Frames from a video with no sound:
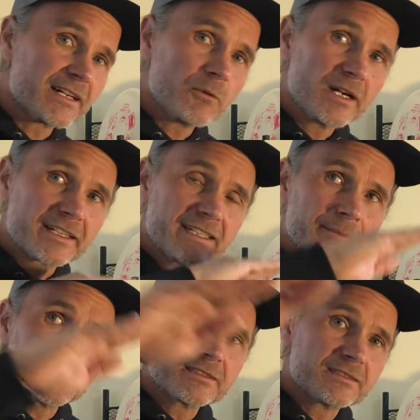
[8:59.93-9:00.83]
and I want to
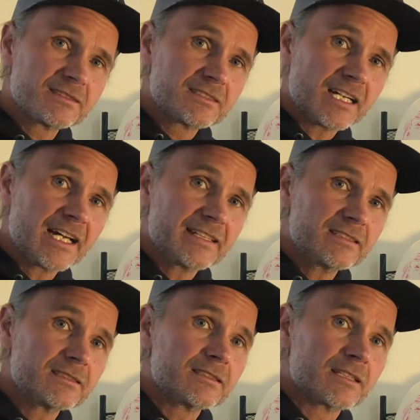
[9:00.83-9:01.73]
keep it
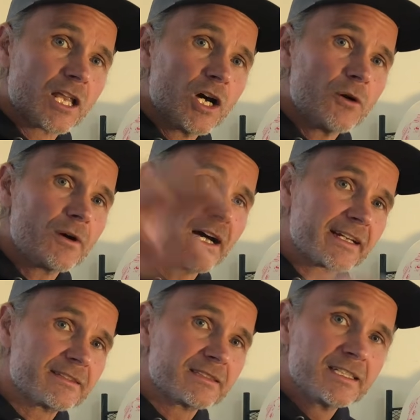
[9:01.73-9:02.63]
tight and low, I
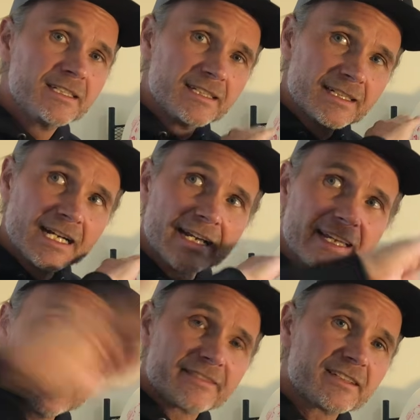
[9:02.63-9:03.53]
can kind
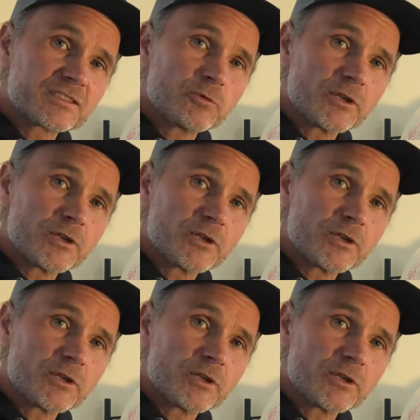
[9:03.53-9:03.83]
of hit this